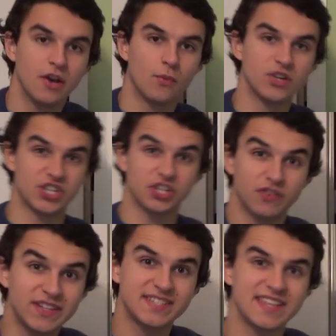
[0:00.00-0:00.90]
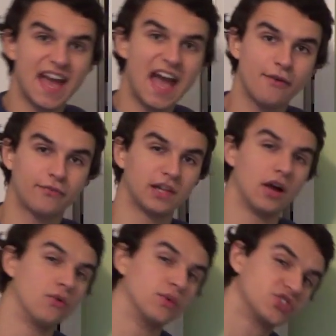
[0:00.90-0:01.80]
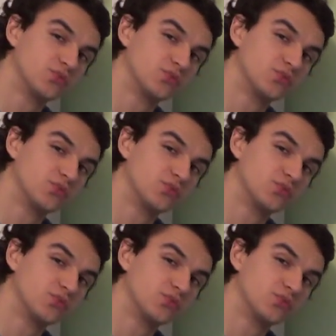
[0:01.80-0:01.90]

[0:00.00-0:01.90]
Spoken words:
which increases the airflow, which